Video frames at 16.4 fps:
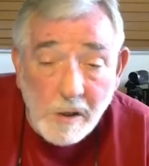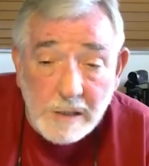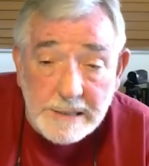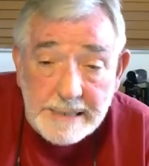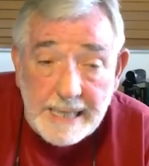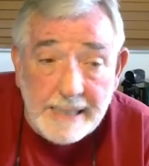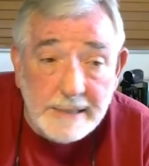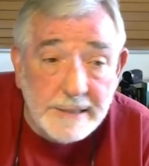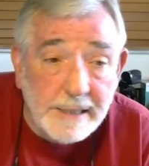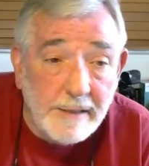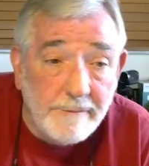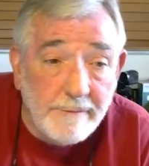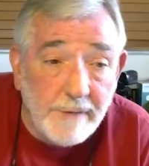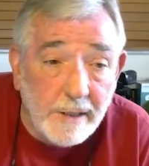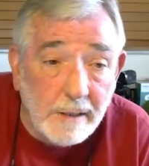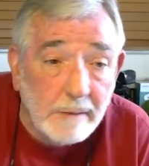
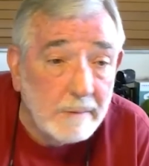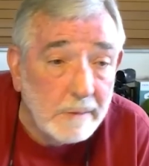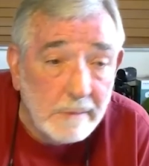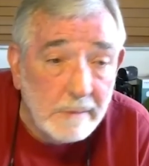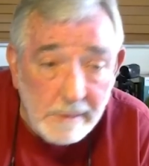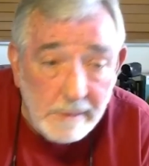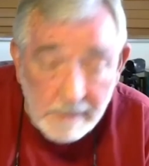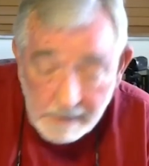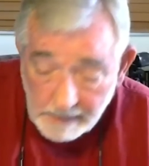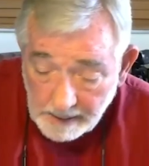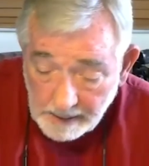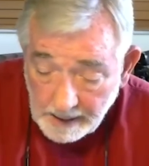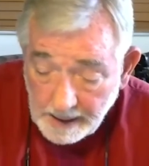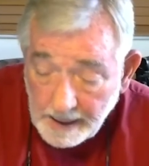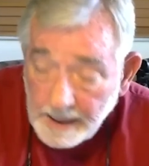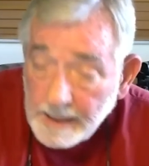Thanksgiving,
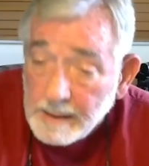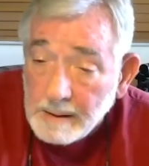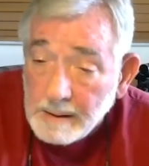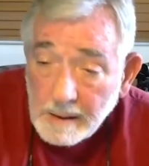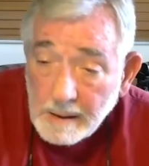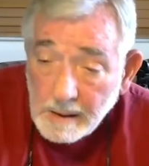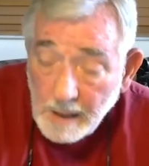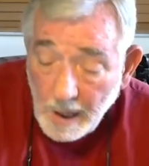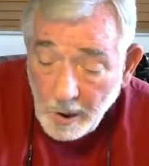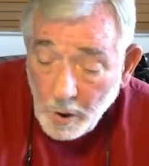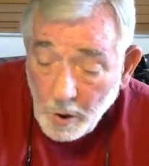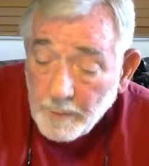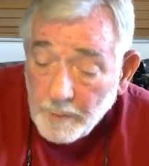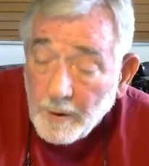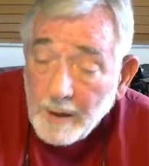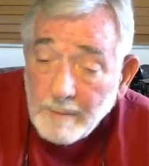and I
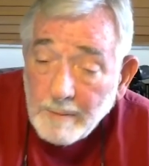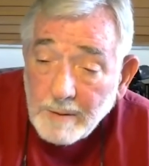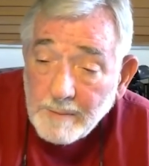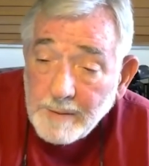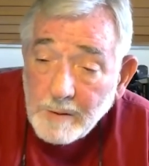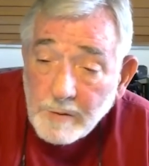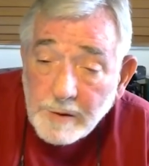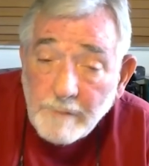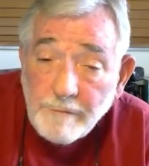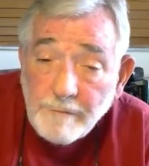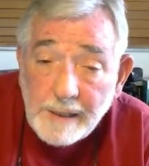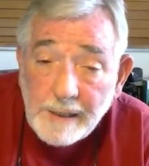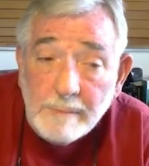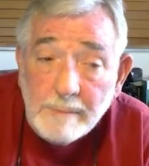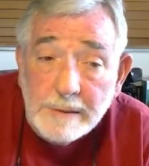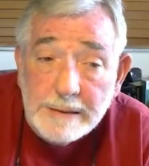hope you're able to be with your
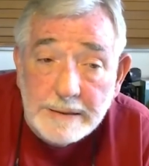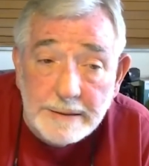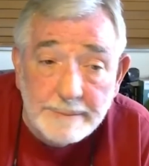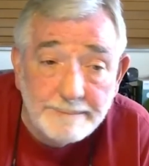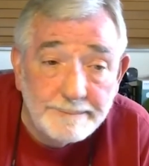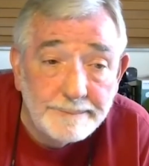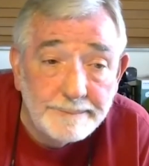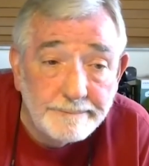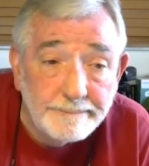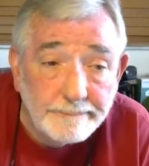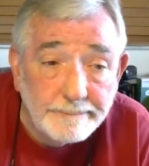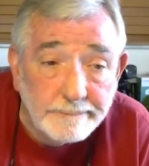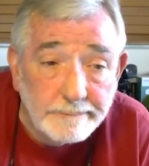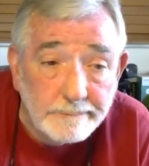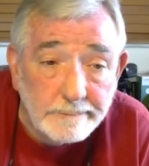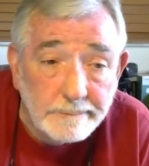family.
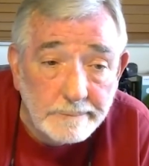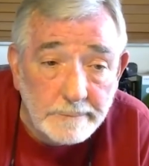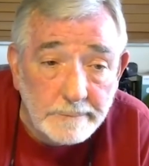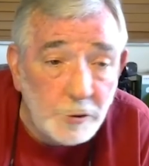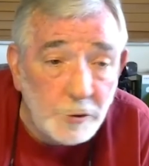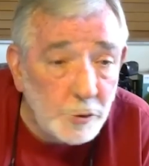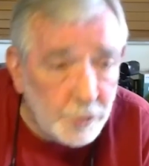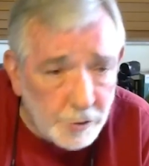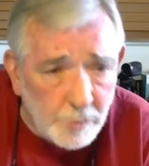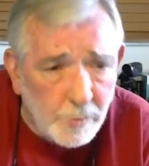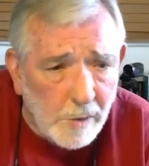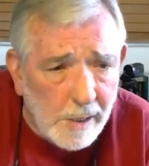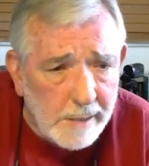You too, Ron.